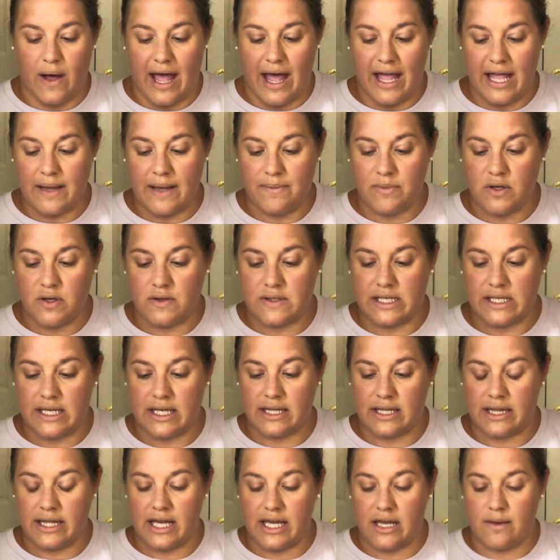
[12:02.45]
I am
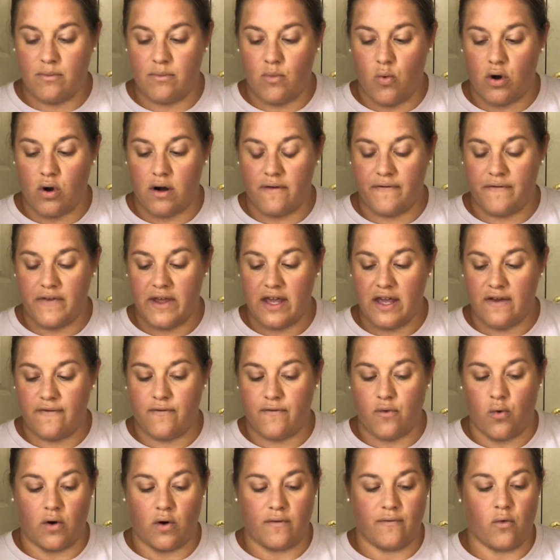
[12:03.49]
using the Morphe
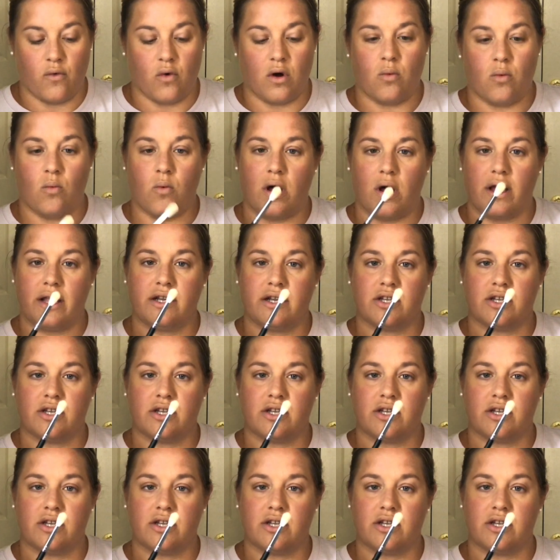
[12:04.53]
441.